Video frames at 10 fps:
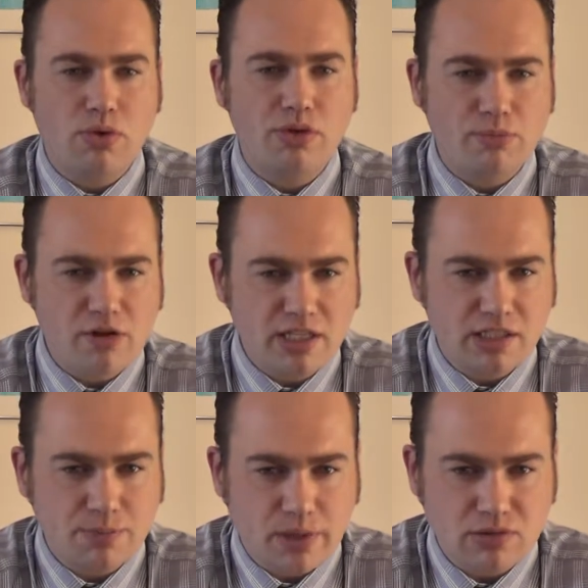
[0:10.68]
with a breathing
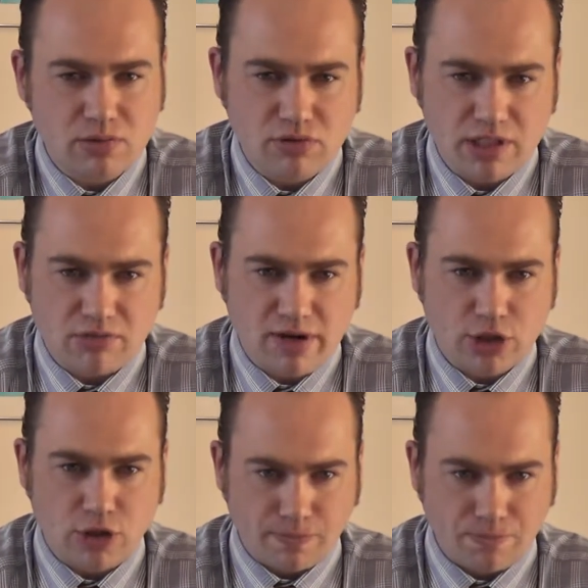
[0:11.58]
space from creditor
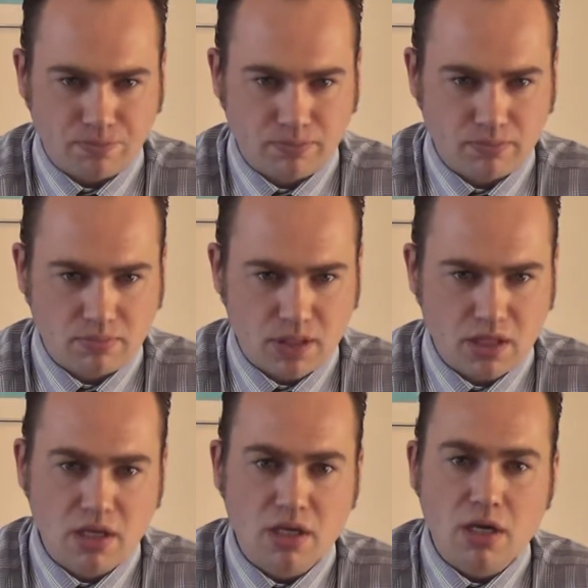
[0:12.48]
action.
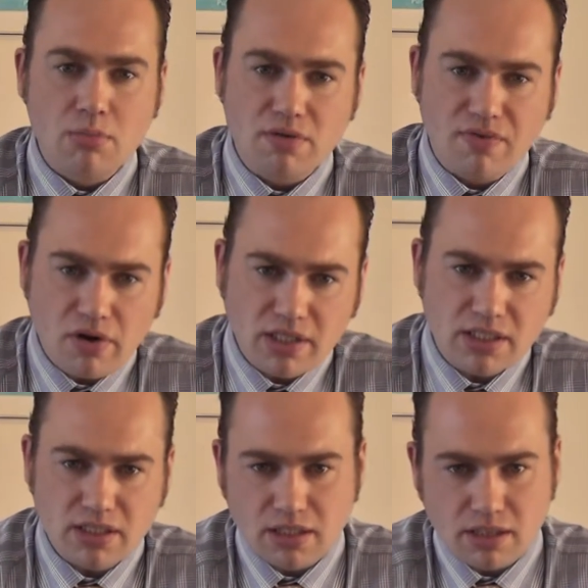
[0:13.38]
Provided
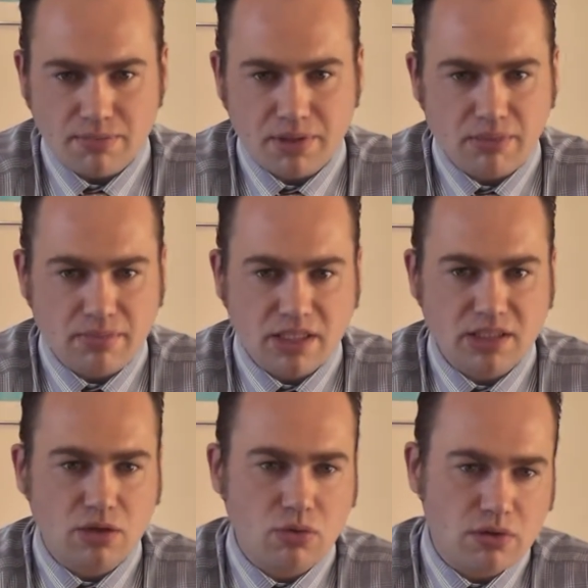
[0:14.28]
that the company meets
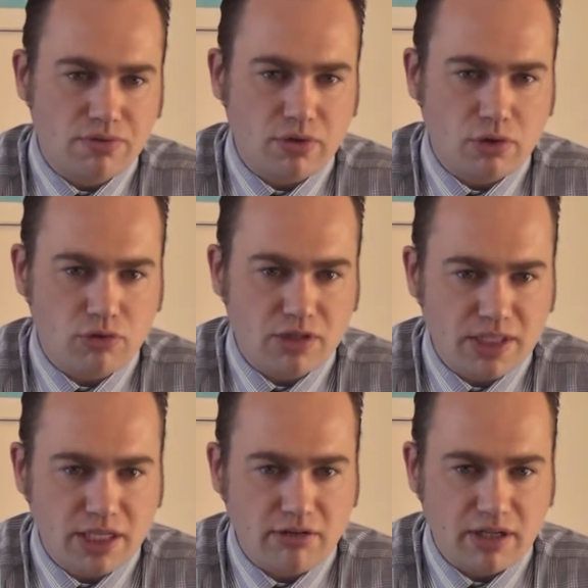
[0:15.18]
the qualifying
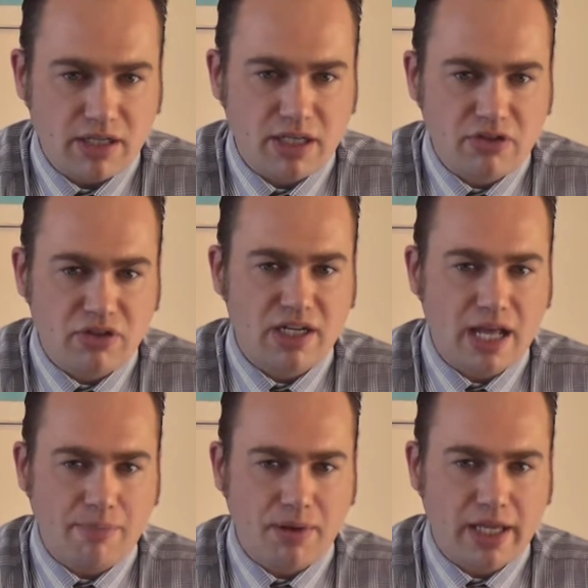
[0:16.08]
criteria, then an
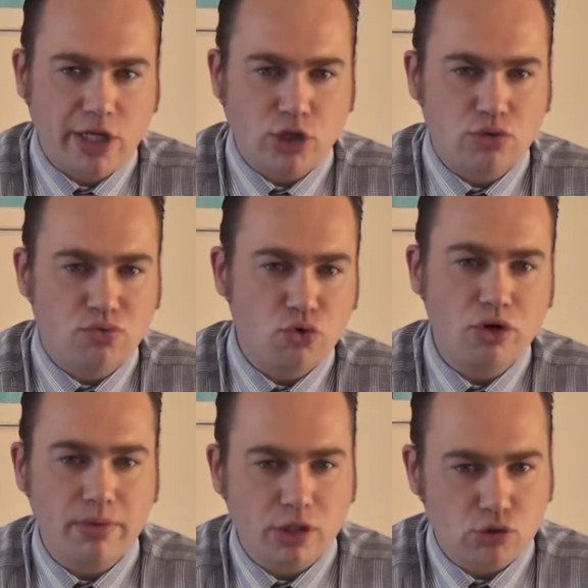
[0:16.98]
application for an
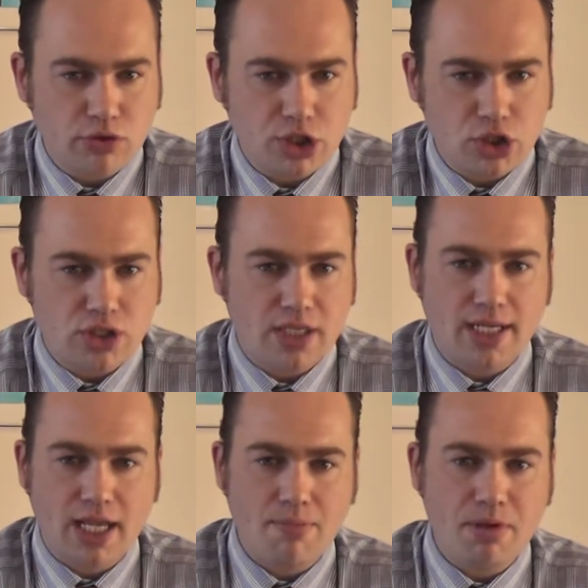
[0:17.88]
administration
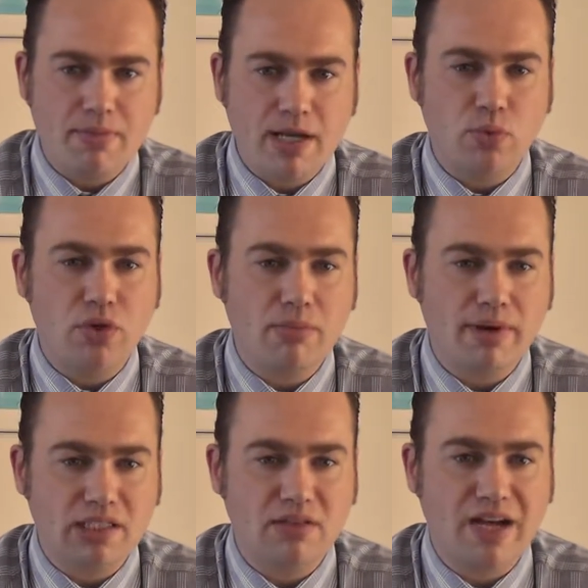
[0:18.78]
can be made within a
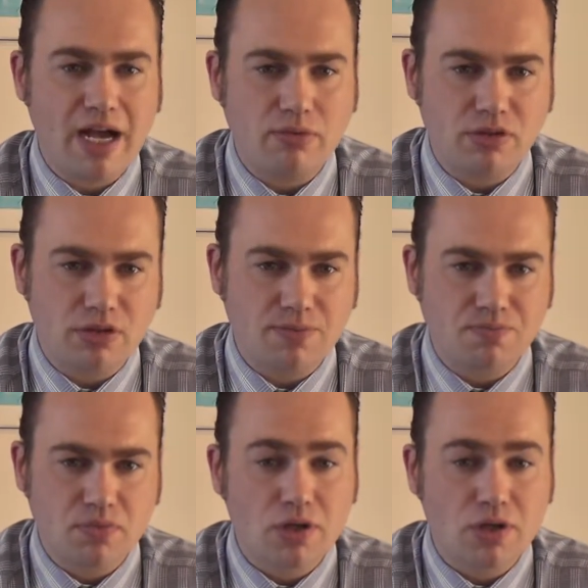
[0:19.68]
matter of hours.